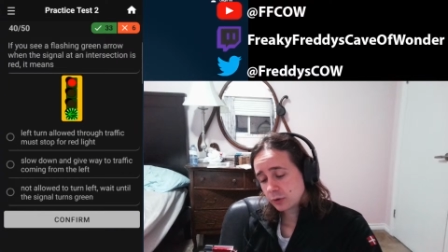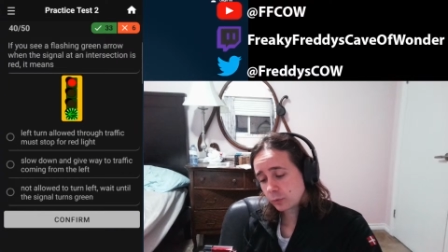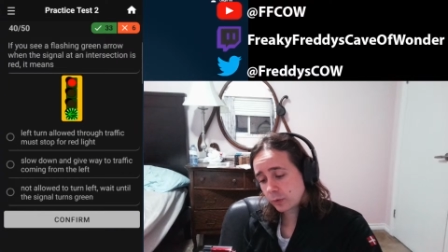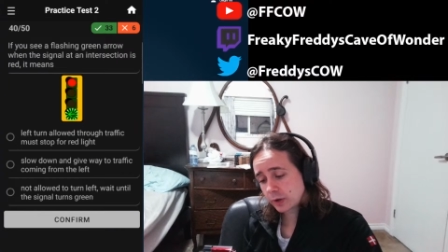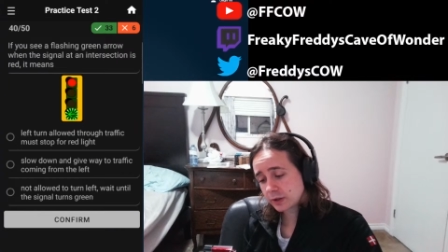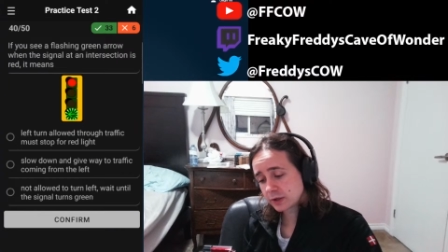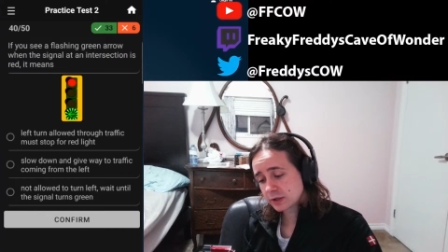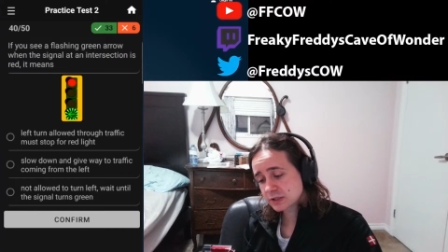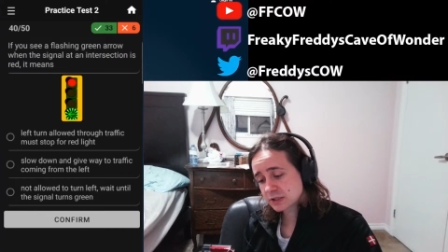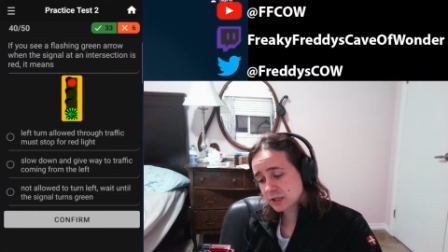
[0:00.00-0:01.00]
when the
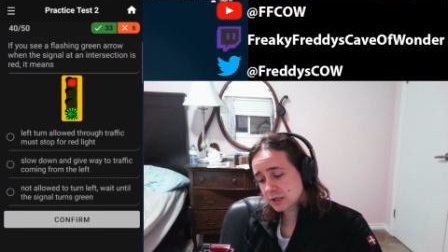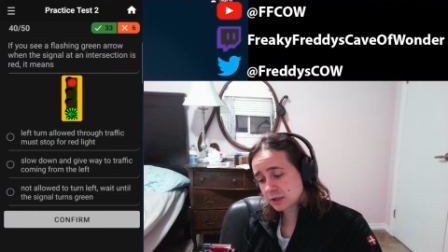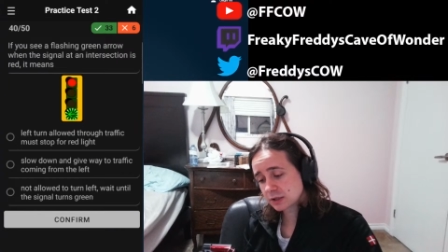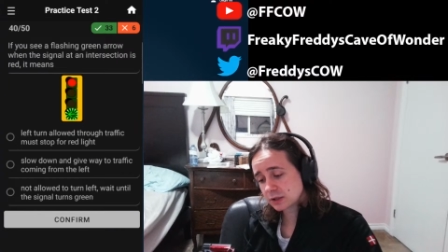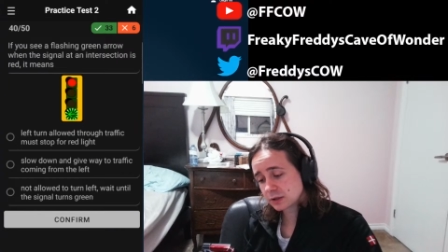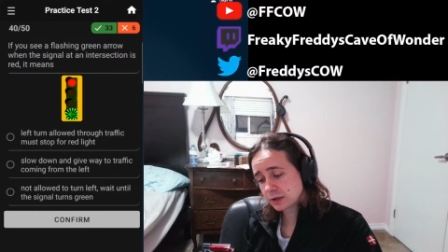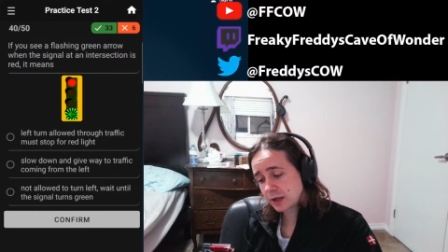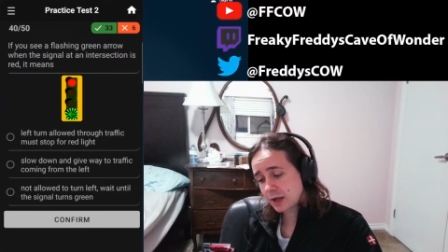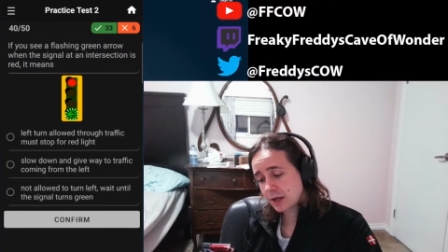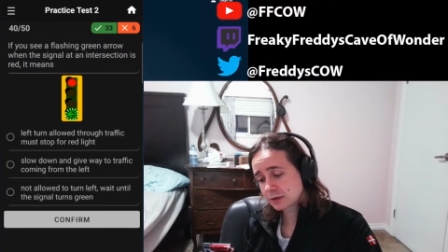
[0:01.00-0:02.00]
signal
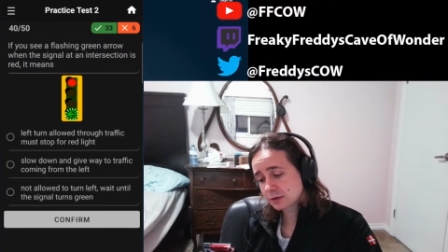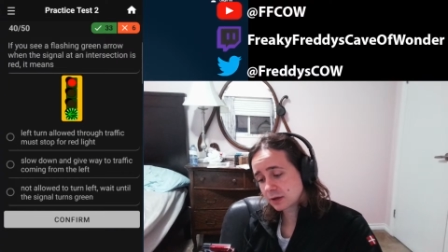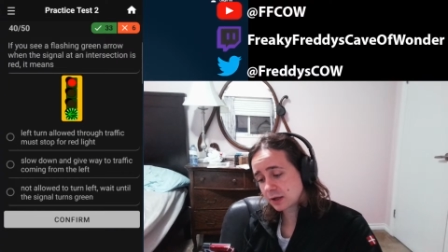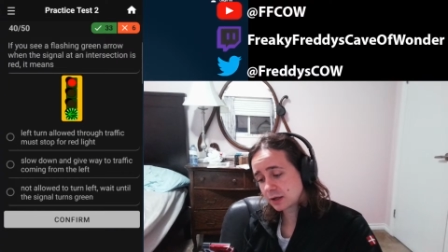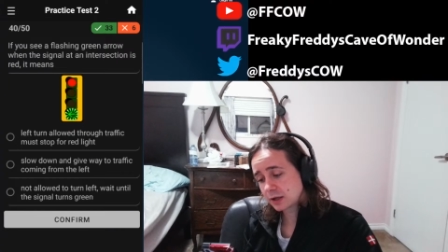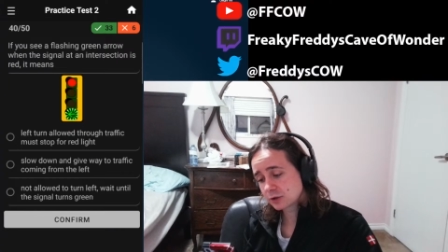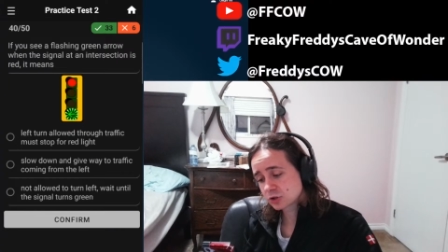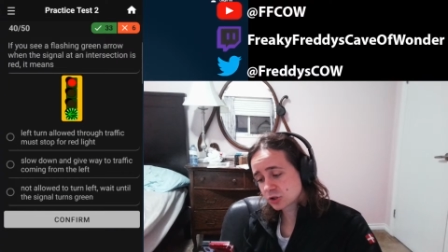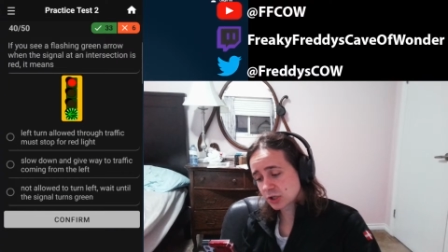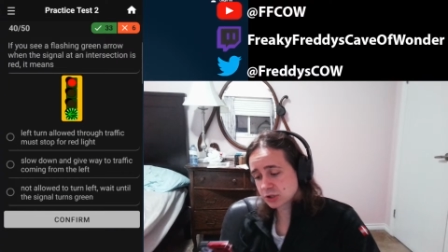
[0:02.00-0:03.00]
at an
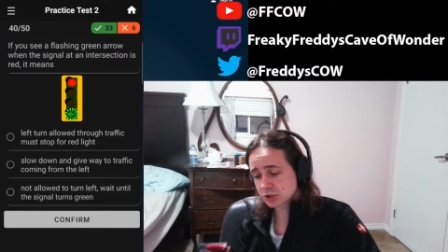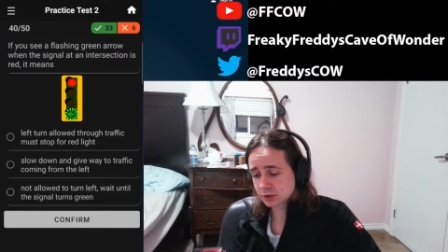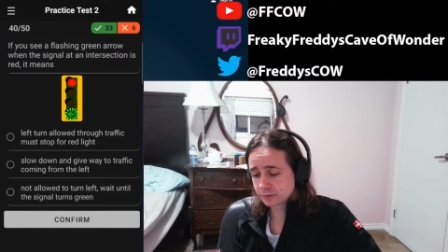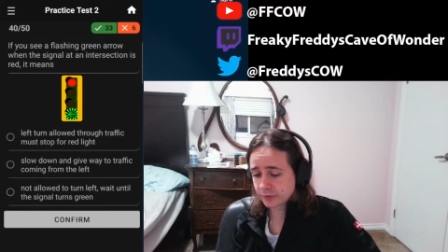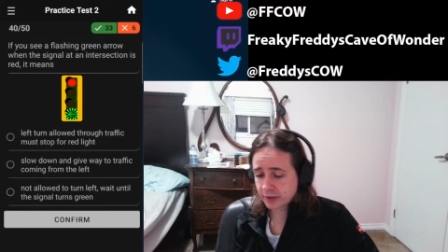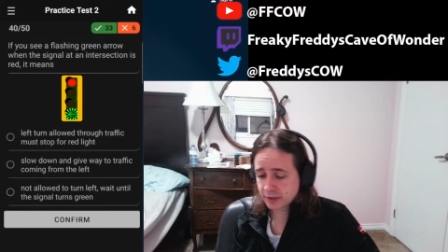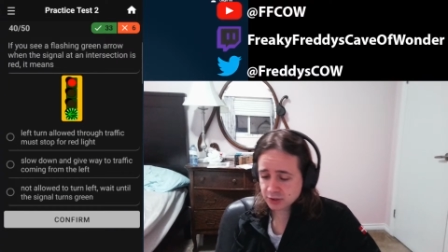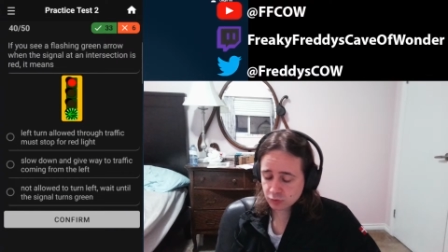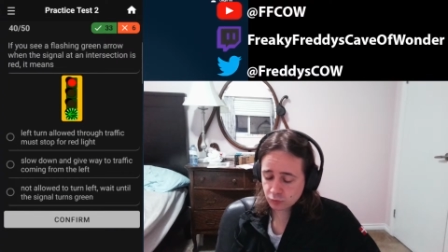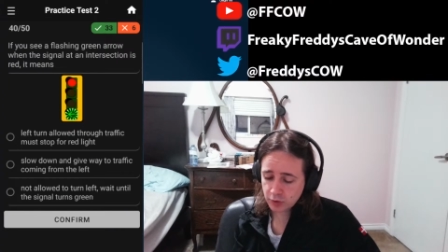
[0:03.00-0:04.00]
intersection
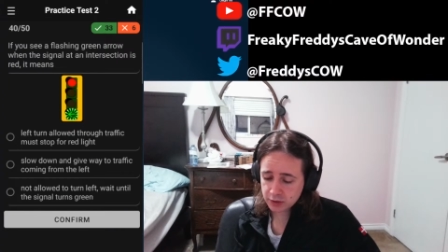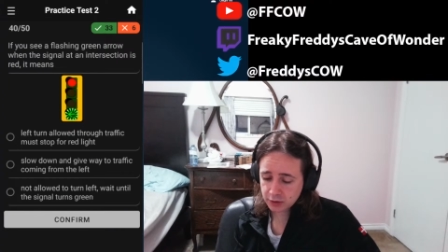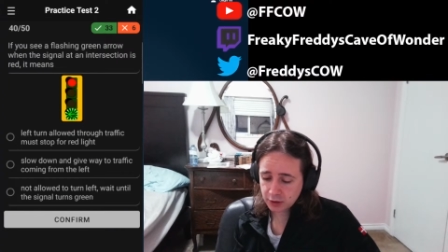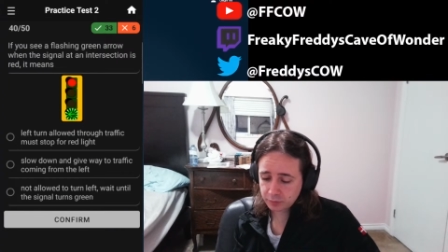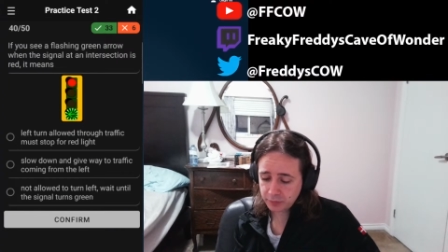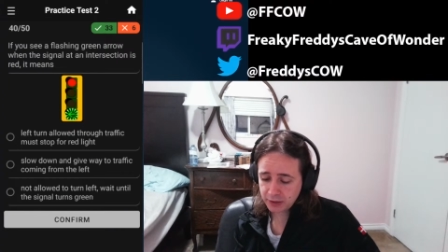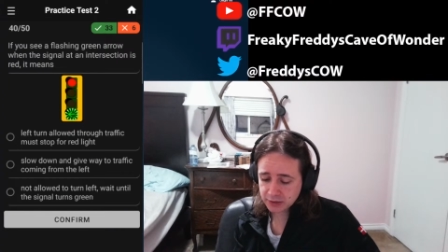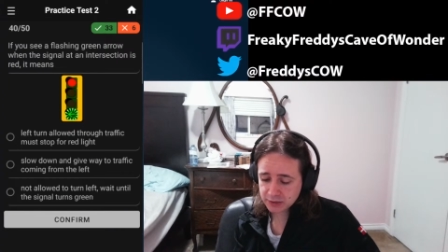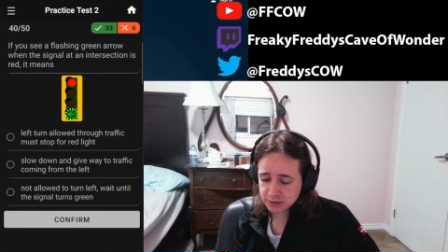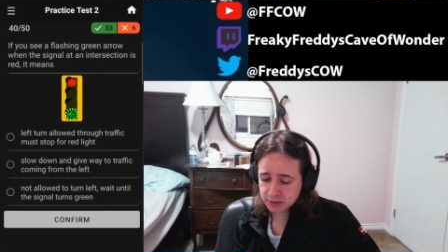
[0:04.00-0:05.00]
is red, it
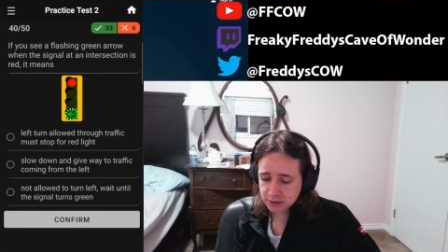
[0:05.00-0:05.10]
means